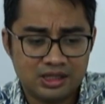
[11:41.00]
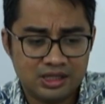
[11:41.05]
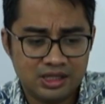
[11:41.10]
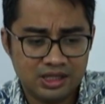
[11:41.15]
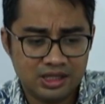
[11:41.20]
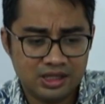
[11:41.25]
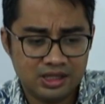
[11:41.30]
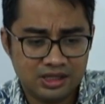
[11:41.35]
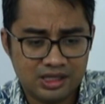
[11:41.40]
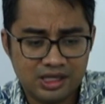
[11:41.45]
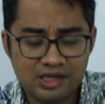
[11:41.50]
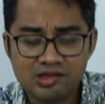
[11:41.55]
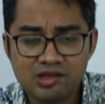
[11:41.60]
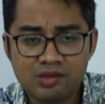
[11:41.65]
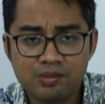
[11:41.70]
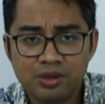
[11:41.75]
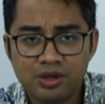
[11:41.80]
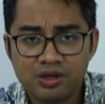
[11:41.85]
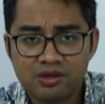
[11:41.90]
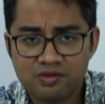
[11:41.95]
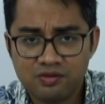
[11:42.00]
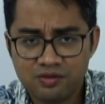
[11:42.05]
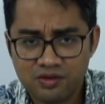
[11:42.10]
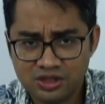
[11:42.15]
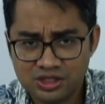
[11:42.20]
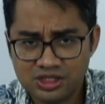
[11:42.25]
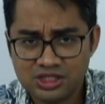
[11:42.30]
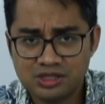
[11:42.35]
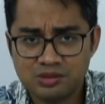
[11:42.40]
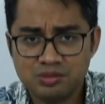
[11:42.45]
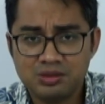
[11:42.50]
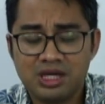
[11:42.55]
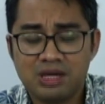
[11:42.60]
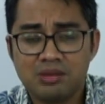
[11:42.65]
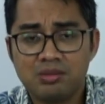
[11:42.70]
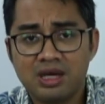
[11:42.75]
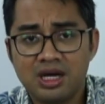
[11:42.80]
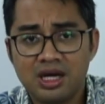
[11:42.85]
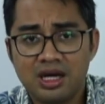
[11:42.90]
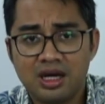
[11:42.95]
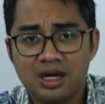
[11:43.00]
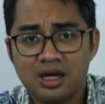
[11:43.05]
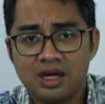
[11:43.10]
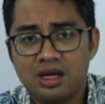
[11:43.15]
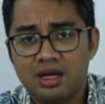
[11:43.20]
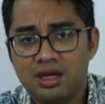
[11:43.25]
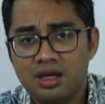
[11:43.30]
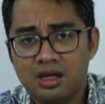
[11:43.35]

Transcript: The case in point, of course, is Myanmar,